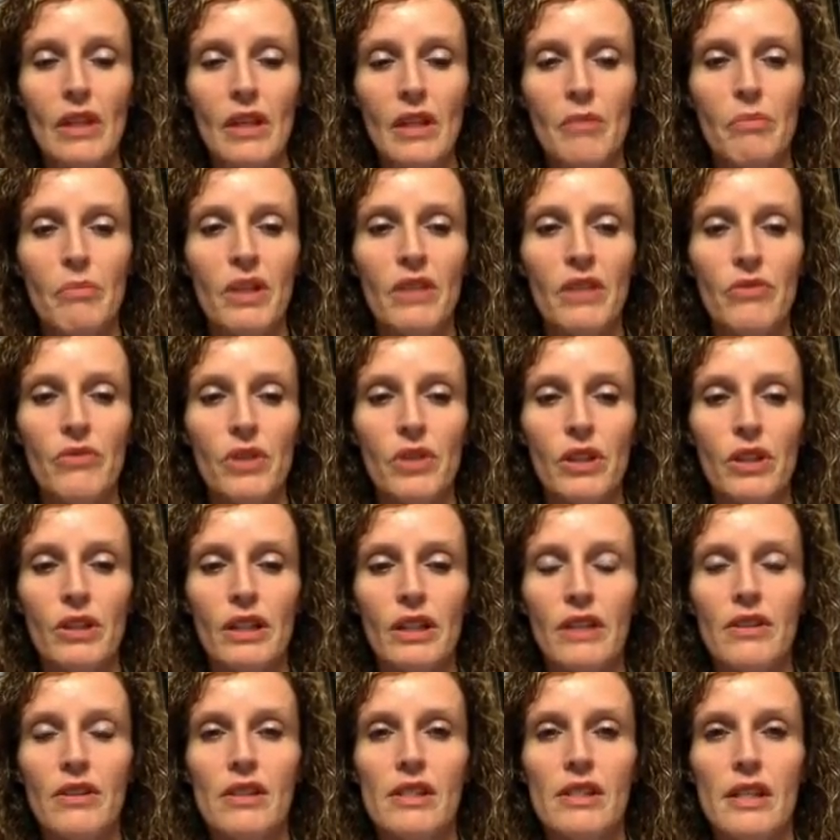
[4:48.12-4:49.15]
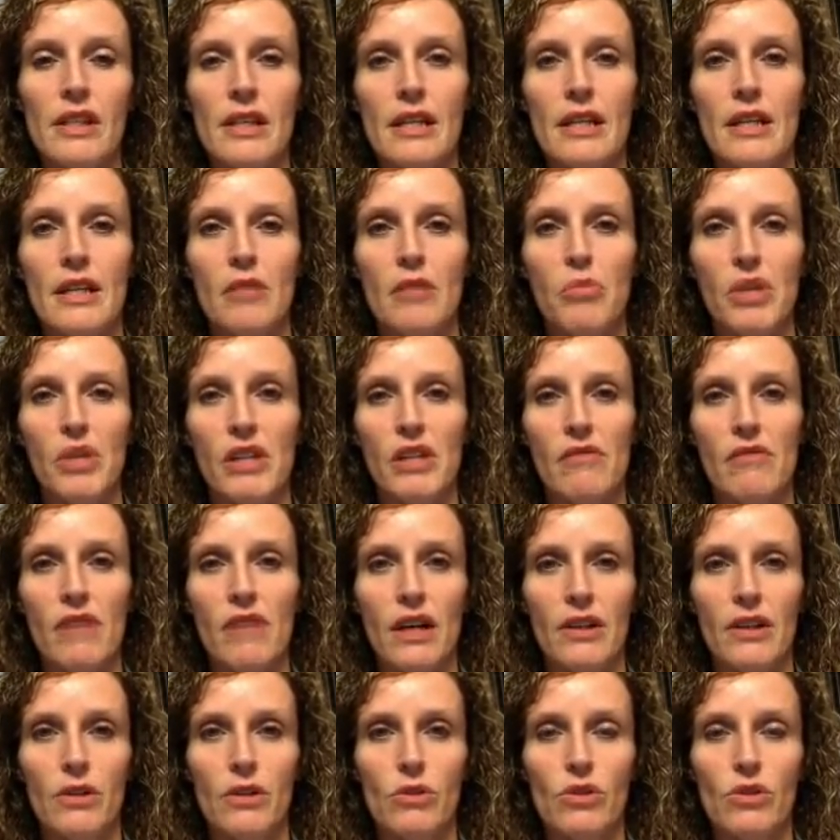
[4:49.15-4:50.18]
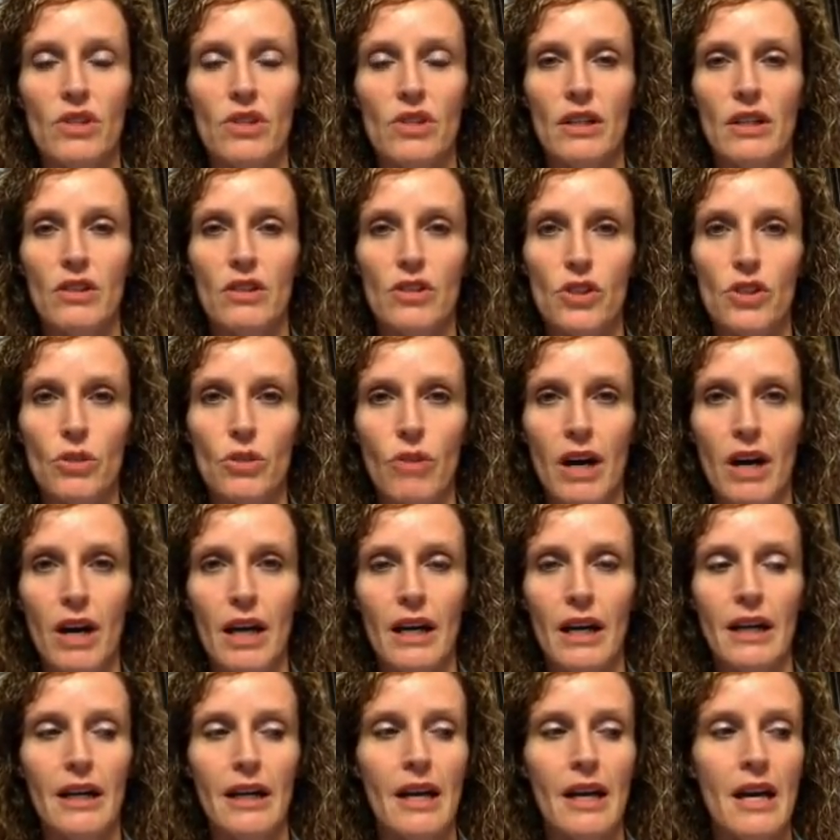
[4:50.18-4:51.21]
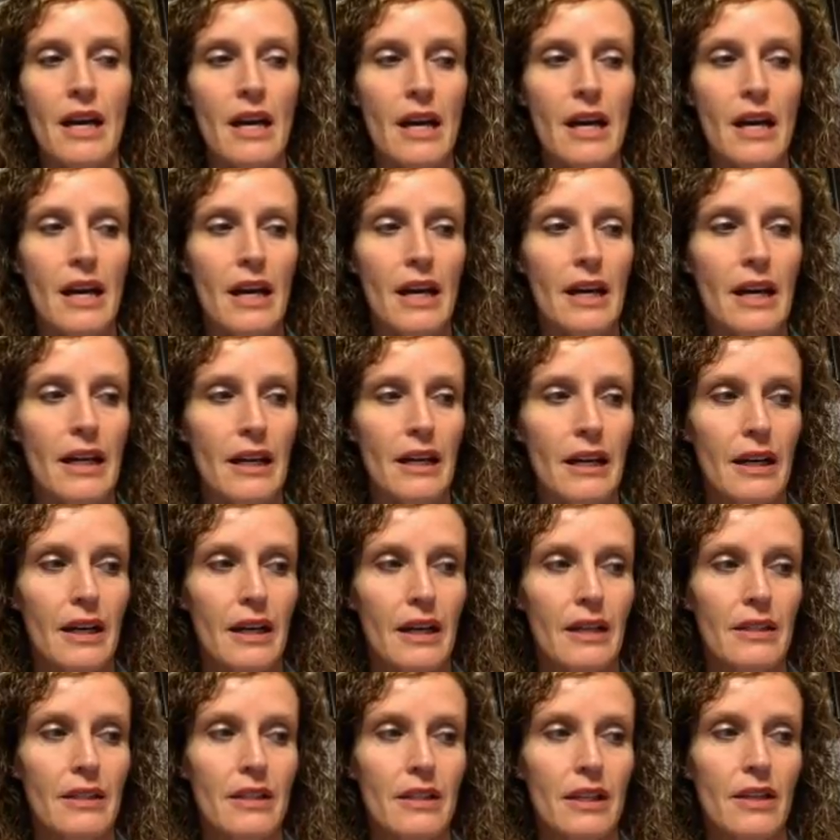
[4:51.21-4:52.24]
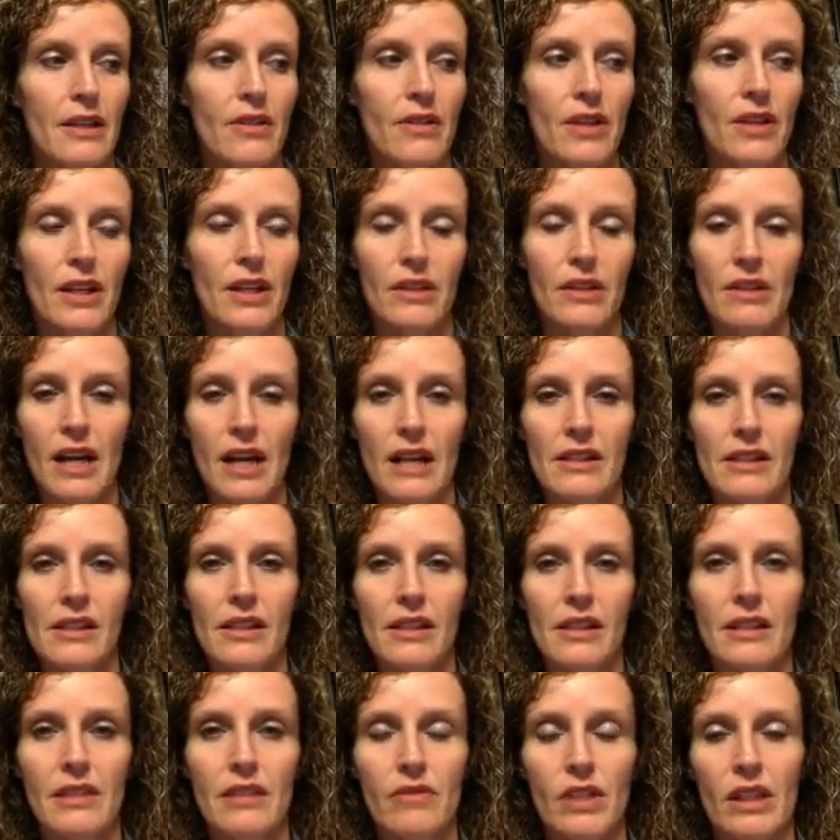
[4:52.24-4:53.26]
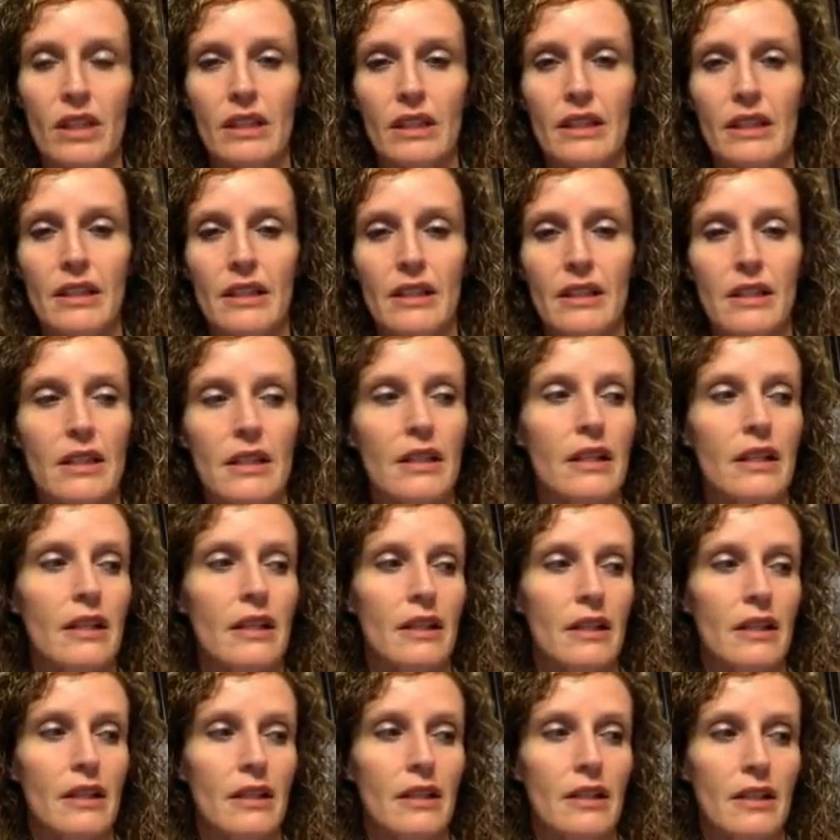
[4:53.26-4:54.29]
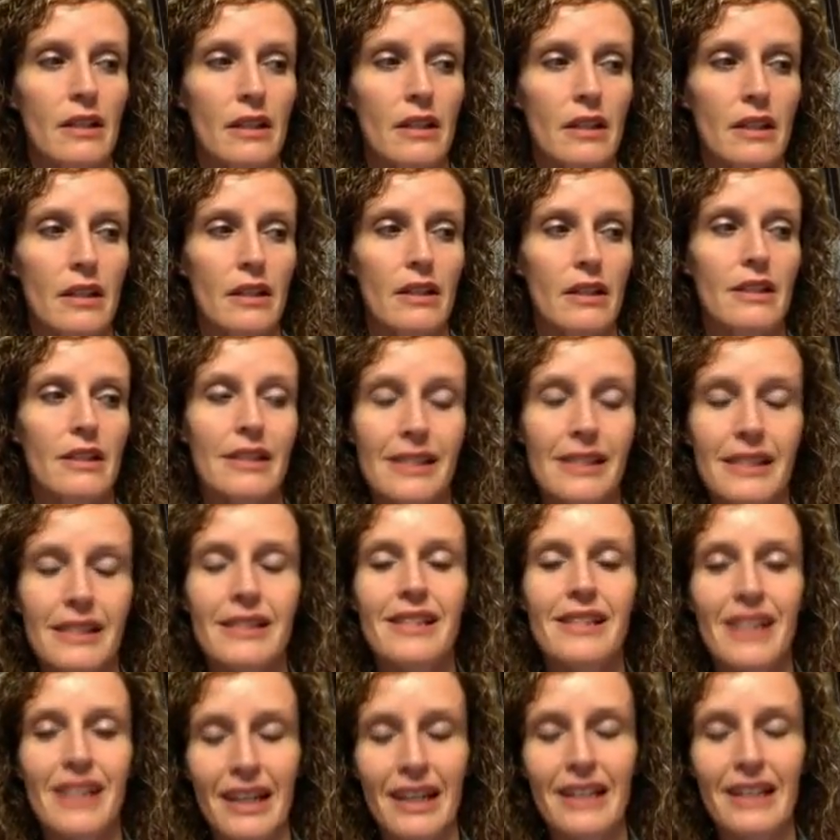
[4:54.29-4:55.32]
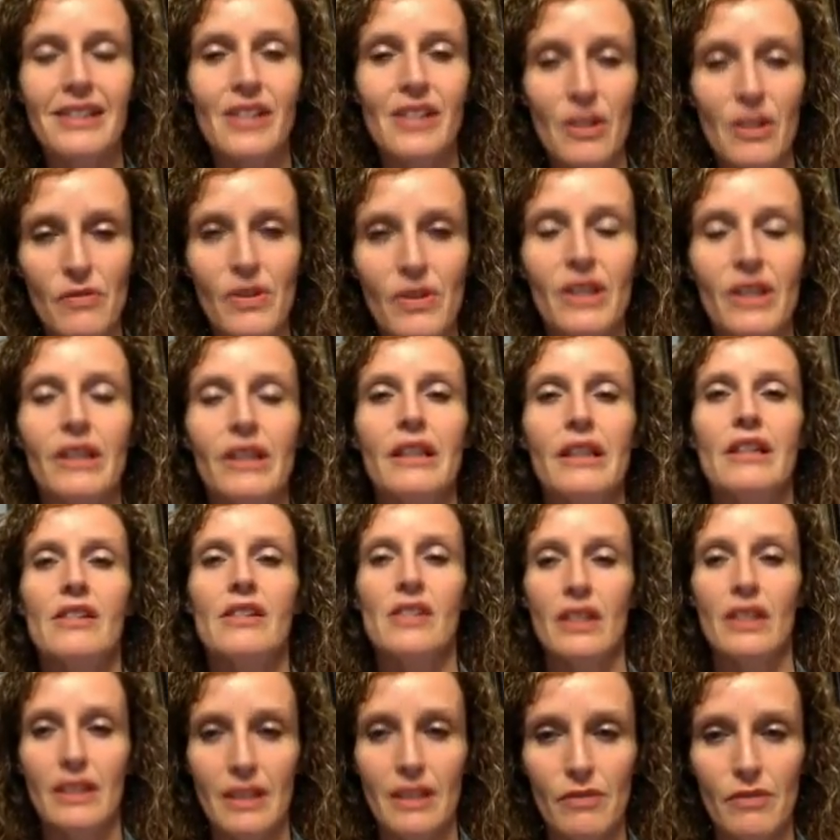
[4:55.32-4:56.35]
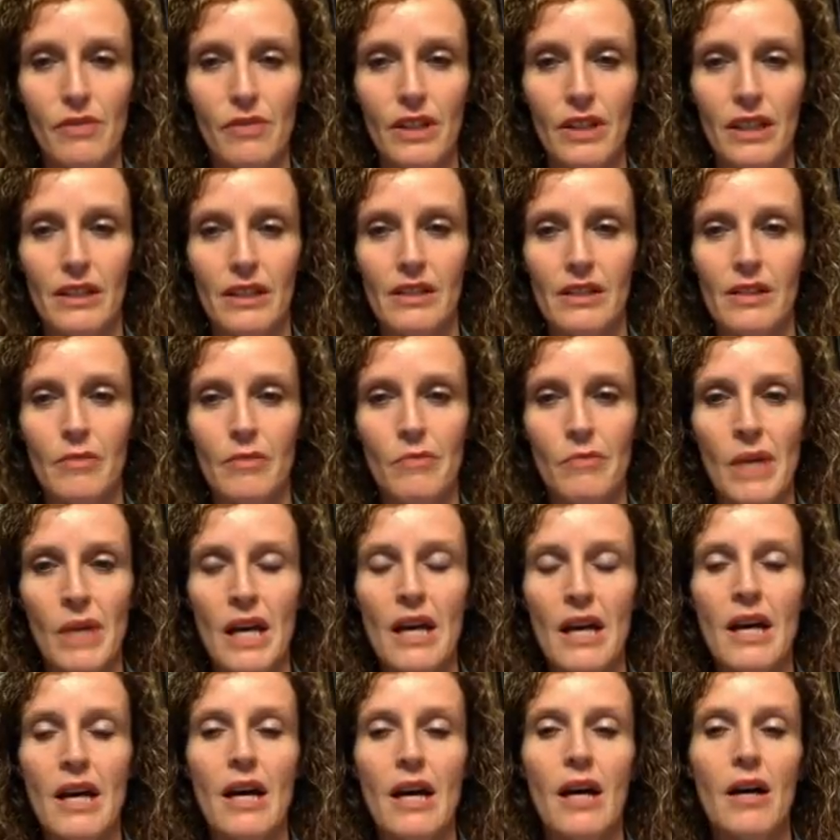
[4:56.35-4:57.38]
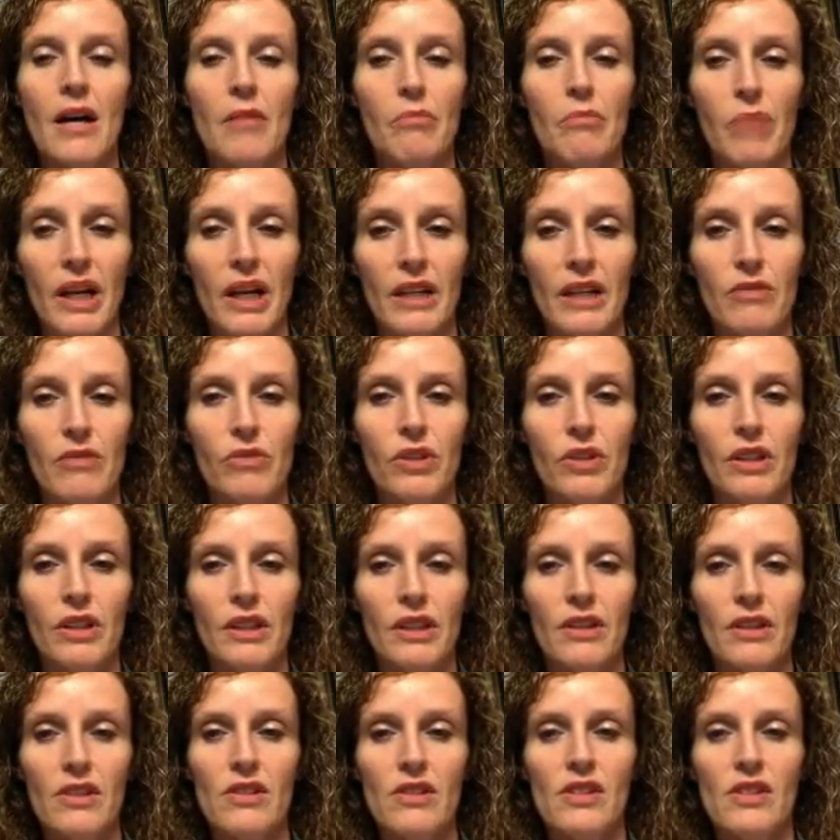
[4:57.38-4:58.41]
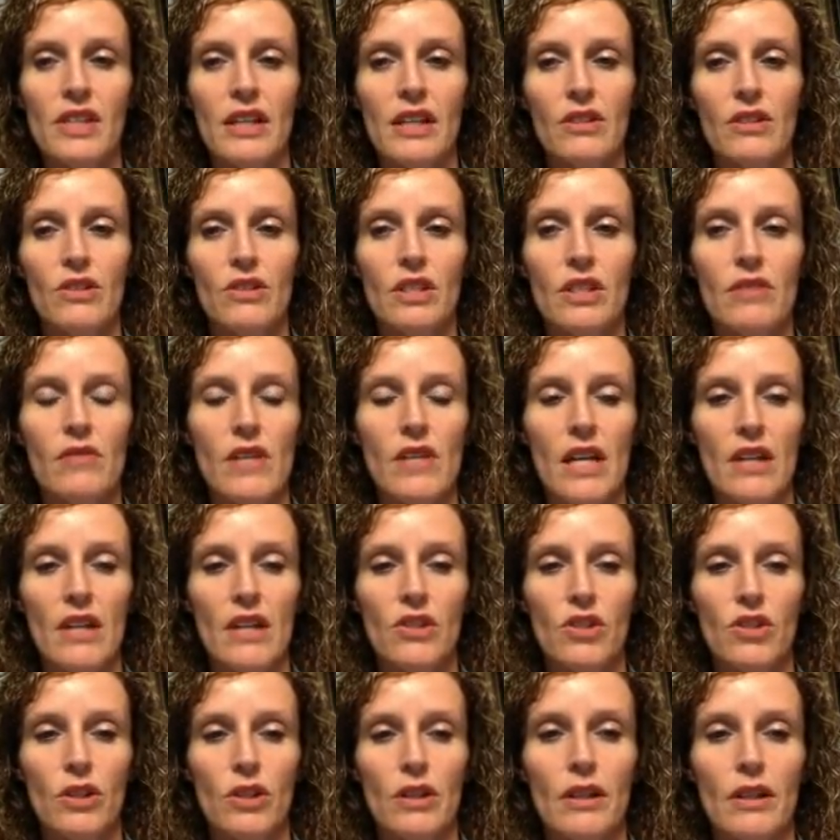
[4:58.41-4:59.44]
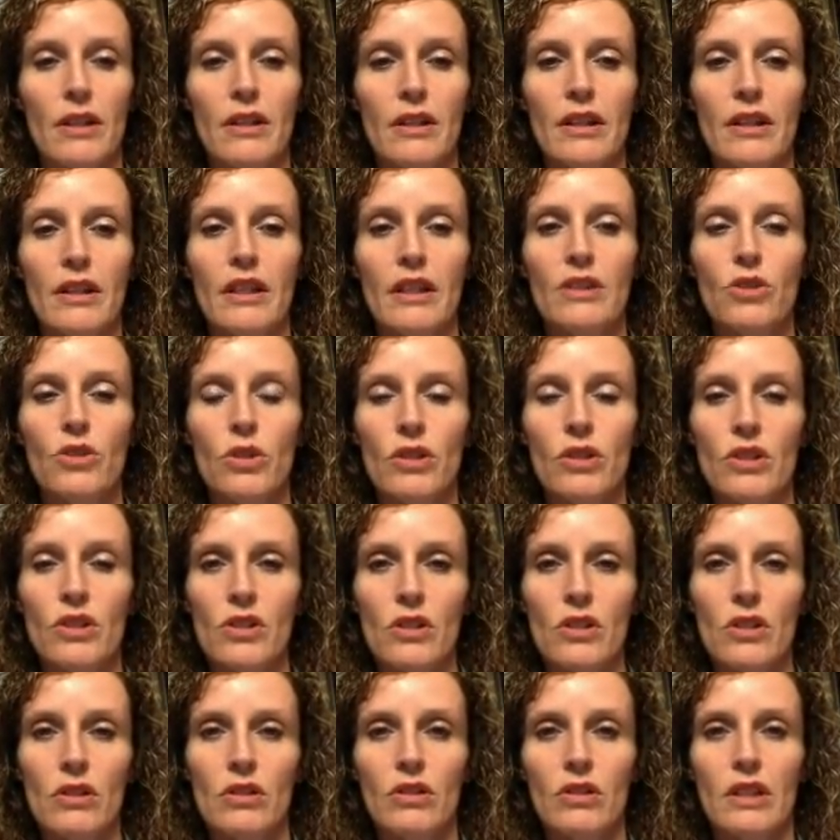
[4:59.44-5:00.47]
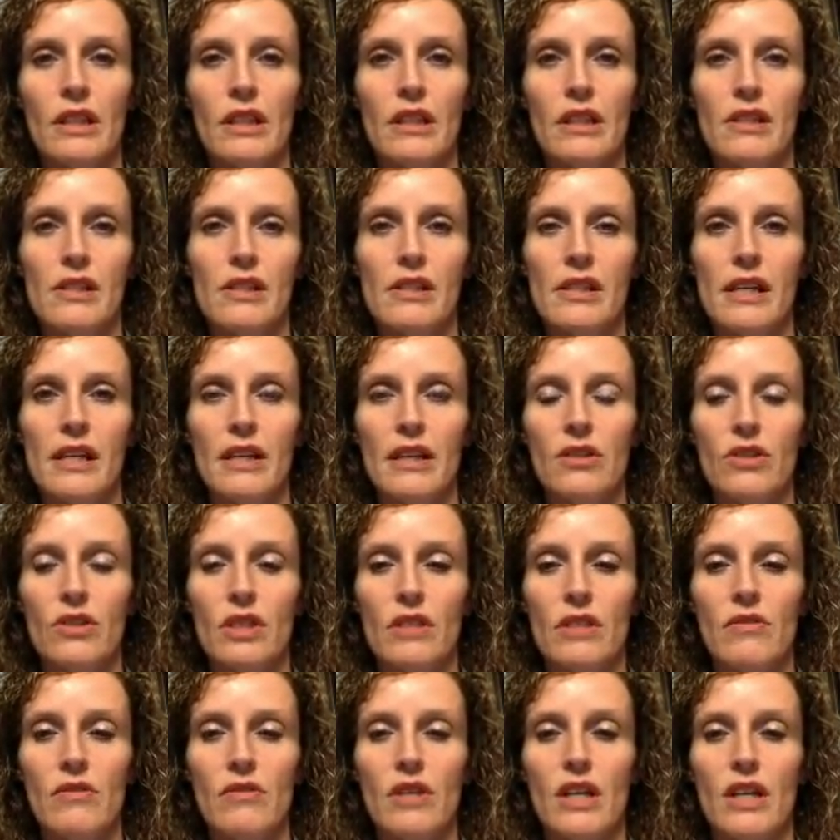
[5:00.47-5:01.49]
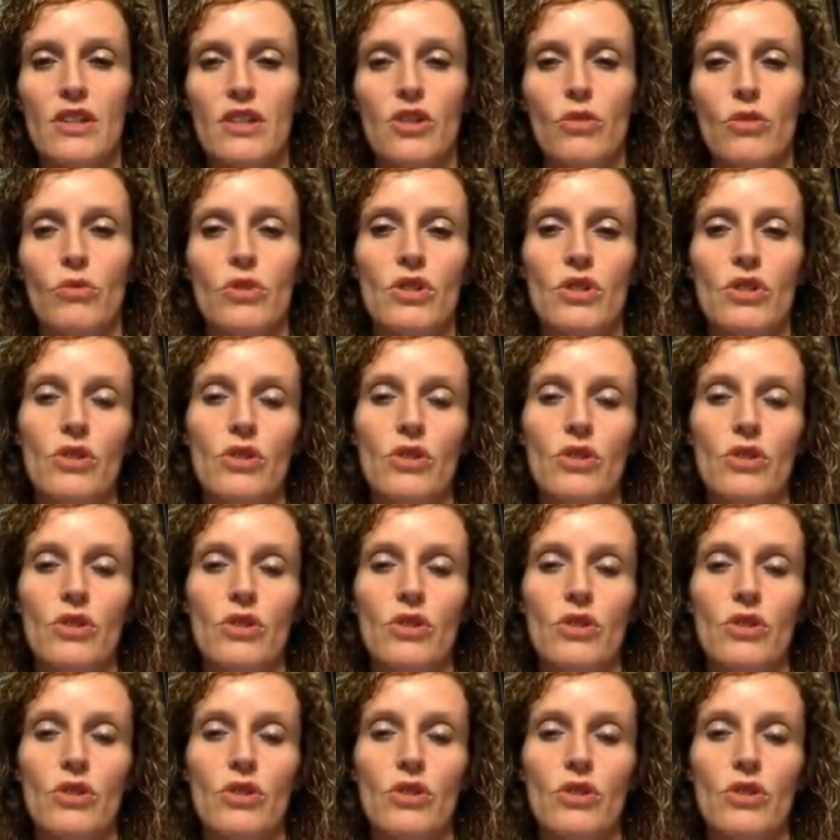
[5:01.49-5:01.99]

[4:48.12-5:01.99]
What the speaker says: But if we look at the t and p values, they are too high and they are not scientifically significant. But if we look at the standard deviation, In traditional learning, the standard deviation was